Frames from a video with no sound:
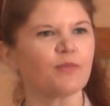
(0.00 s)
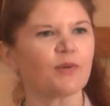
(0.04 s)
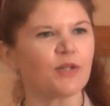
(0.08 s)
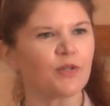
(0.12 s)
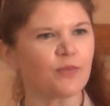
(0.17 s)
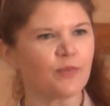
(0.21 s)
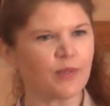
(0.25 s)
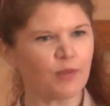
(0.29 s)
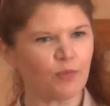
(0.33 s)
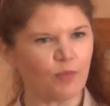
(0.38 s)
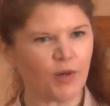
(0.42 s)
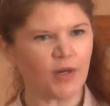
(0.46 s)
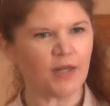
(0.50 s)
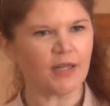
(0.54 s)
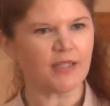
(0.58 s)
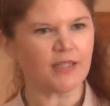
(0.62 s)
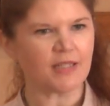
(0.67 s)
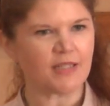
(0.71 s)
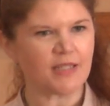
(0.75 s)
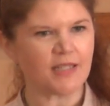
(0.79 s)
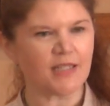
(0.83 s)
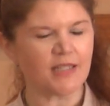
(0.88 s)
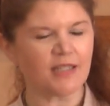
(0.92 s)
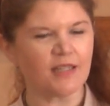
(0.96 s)
and what do we want
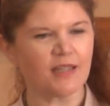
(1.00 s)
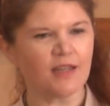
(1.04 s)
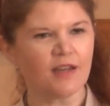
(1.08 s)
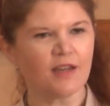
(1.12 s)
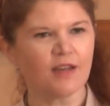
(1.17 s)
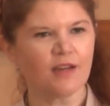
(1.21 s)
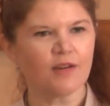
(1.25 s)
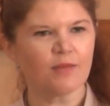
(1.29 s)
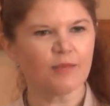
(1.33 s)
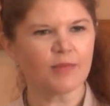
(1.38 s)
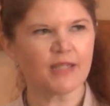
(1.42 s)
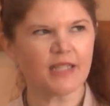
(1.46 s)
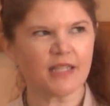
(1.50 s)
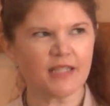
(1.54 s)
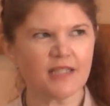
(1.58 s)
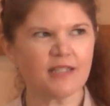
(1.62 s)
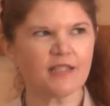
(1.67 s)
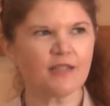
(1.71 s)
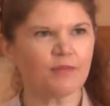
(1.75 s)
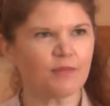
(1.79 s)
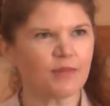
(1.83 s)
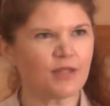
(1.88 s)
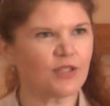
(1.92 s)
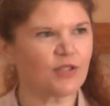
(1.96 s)
to see? But
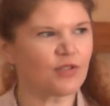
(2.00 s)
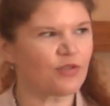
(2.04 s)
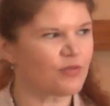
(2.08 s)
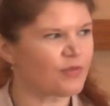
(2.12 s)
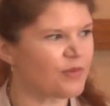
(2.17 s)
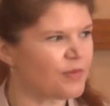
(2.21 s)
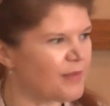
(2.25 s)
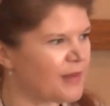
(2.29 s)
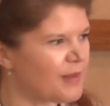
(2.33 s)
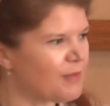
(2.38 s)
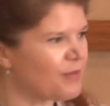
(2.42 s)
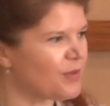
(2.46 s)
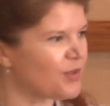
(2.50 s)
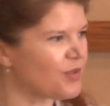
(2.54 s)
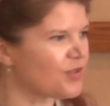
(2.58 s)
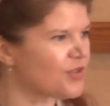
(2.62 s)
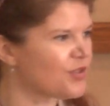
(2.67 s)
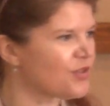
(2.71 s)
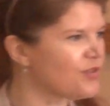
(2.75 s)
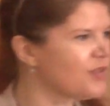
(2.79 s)
that's something to remember,